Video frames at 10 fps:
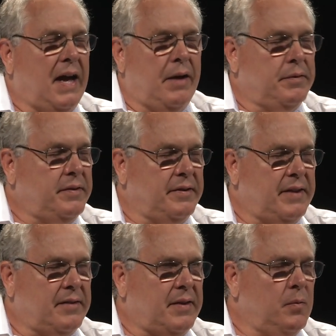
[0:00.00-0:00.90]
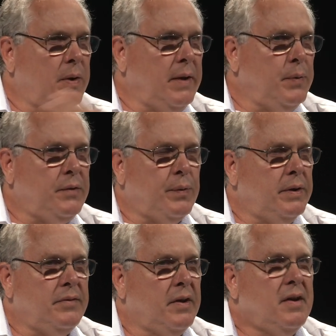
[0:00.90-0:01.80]
I was the exact same way, which
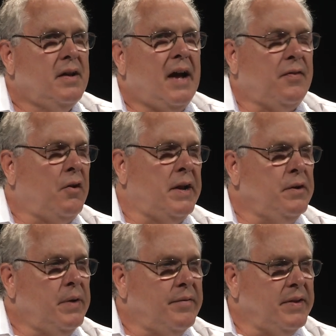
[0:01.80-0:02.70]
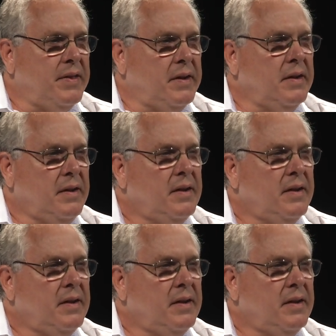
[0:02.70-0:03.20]
was I thought I knew everything.